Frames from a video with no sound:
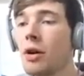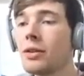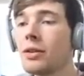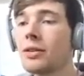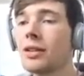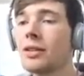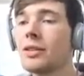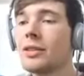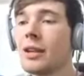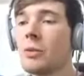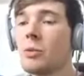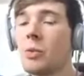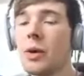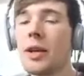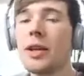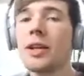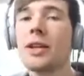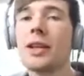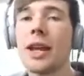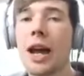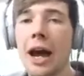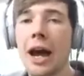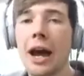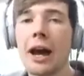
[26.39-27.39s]
what did
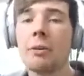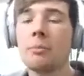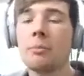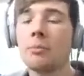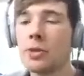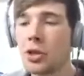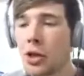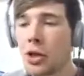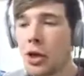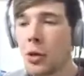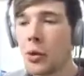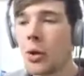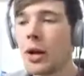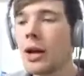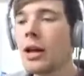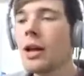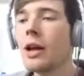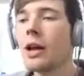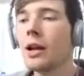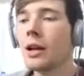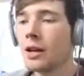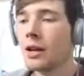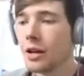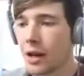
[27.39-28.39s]
we get up to
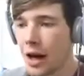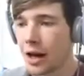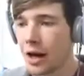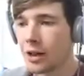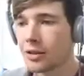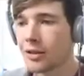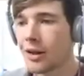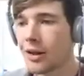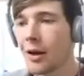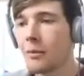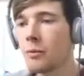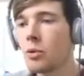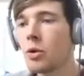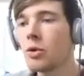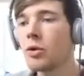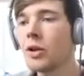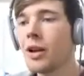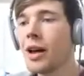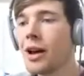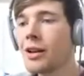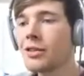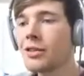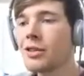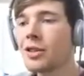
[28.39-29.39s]
last time? Well,
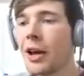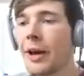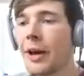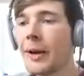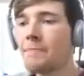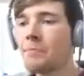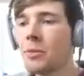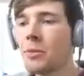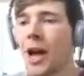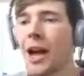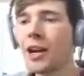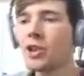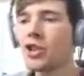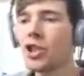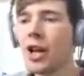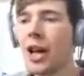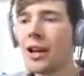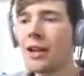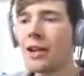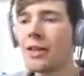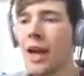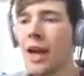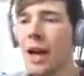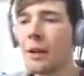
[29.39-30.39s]
last time, I actually
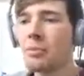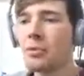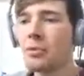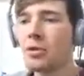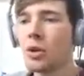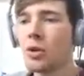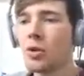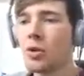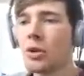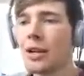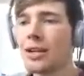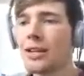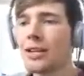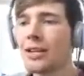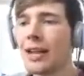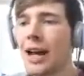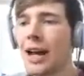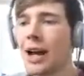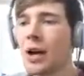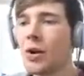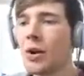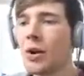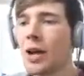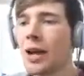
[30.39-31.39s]
ended the episode
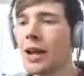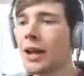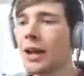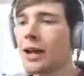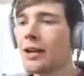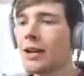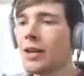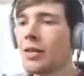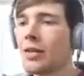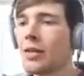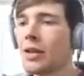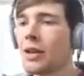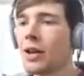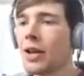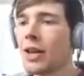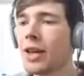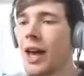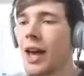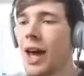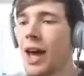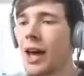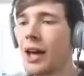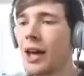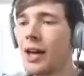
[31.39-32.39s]
down in the
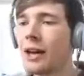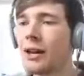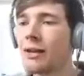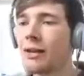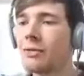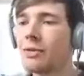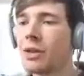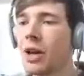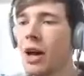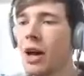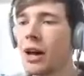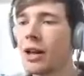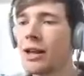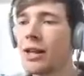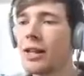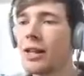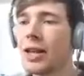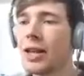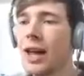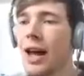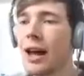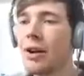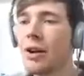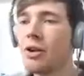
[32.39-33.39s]
caves. I
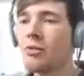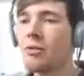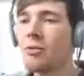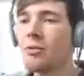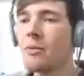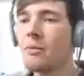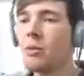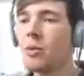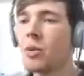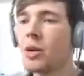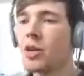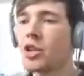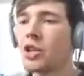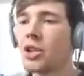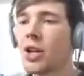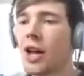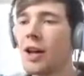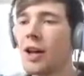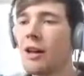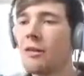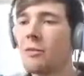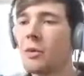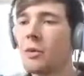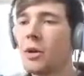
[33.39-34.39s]
cannot remember which
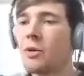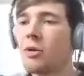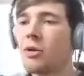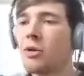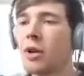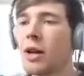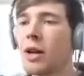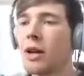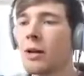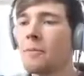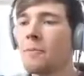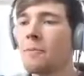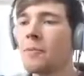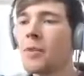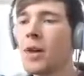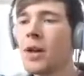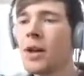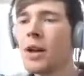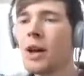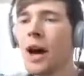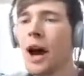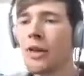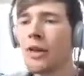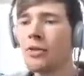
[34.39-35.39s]
cave we were in.
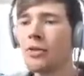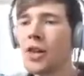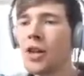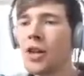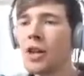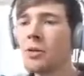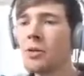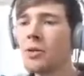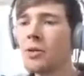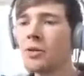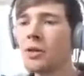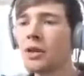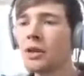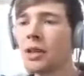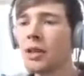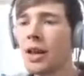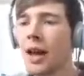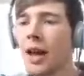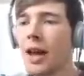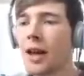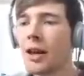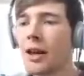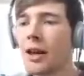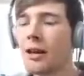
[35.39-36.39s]
I think it was the
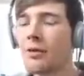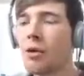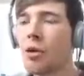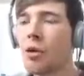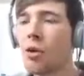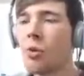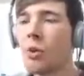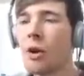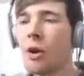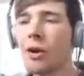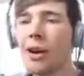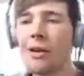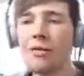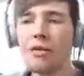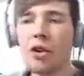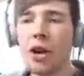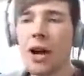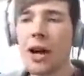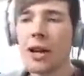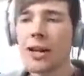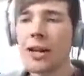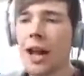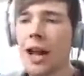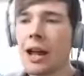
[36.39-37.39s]
cave, or
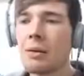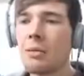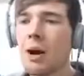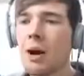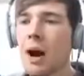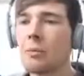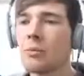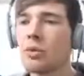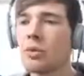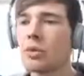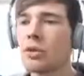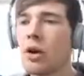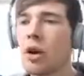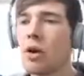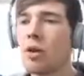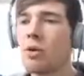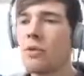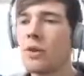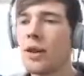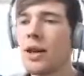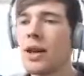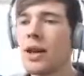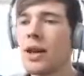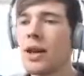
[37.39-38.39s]
wherever I came up was
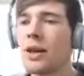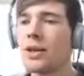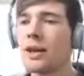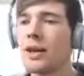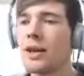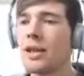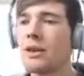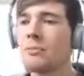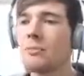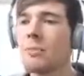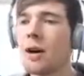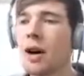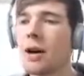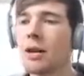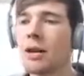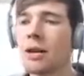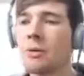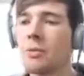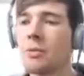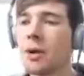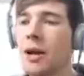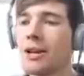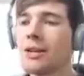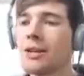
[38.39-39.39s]
over here near the
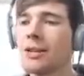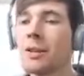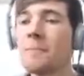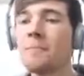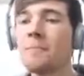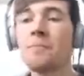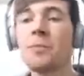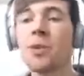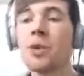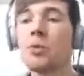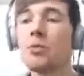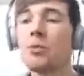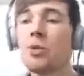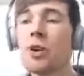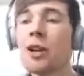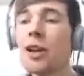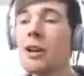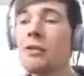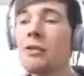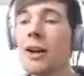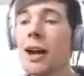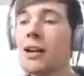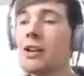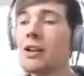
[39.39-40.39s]
marketplace.
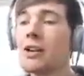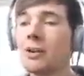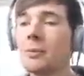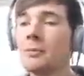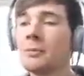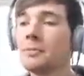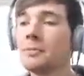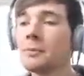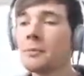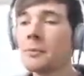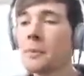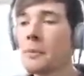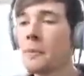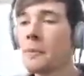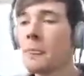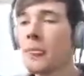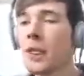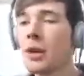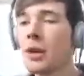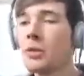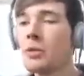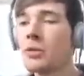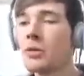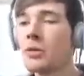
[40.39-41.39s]
Really random.
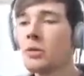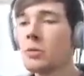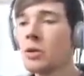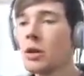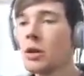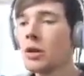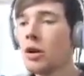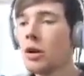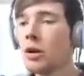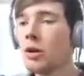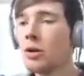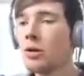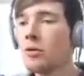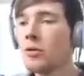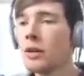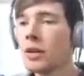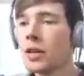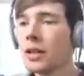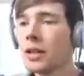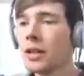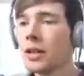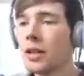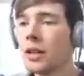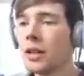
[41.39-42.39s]
It was the one over
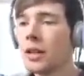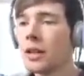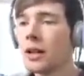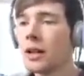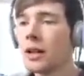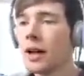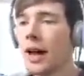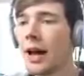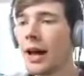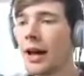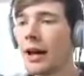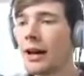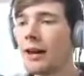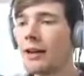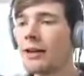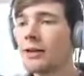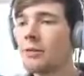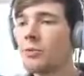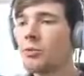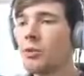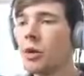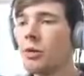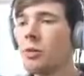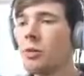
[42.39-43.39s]
here,
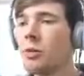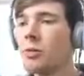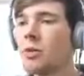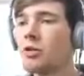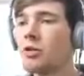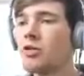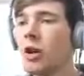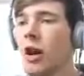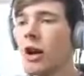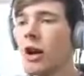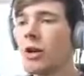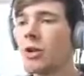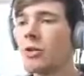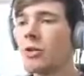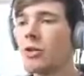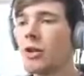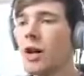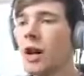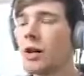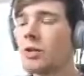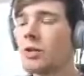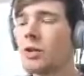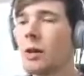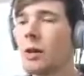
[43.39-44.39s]
and what we were trying to do
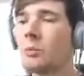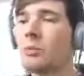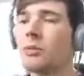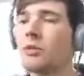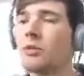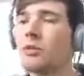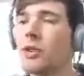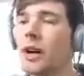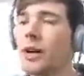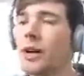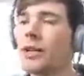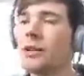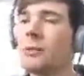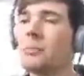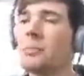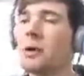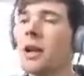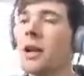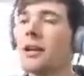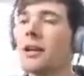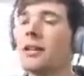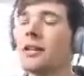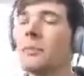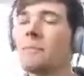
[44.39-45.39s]
last time was find a
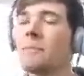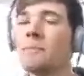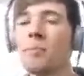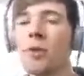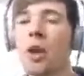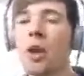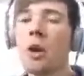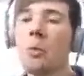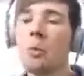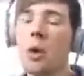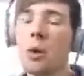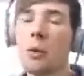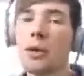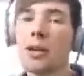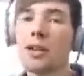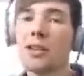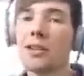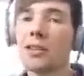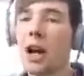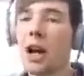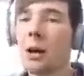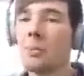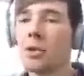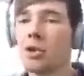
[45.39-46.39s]
place where we
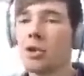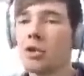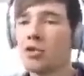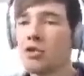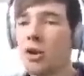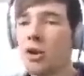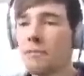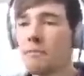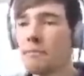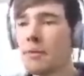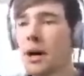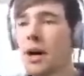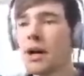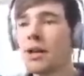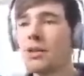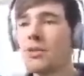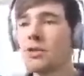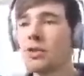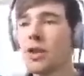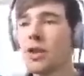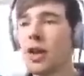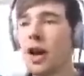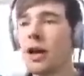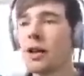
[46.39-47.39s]
could set up a strip
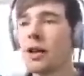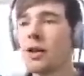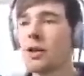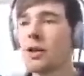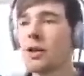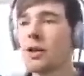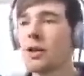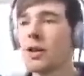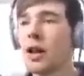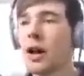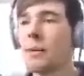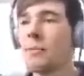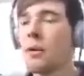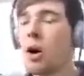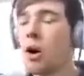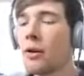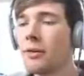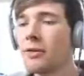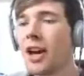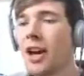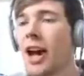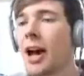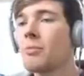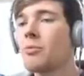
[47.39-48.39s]
mine so that I could, um,
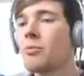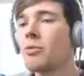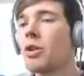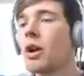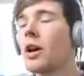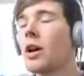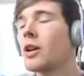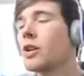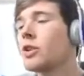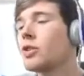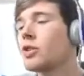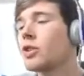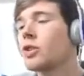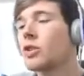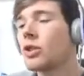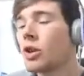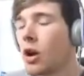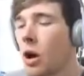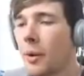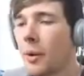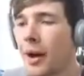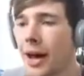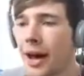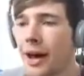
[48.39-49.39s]
off camera, I could just
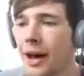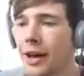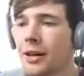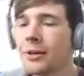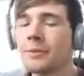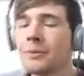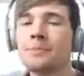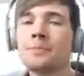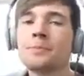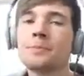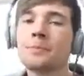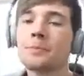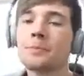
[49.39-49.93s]
go ahead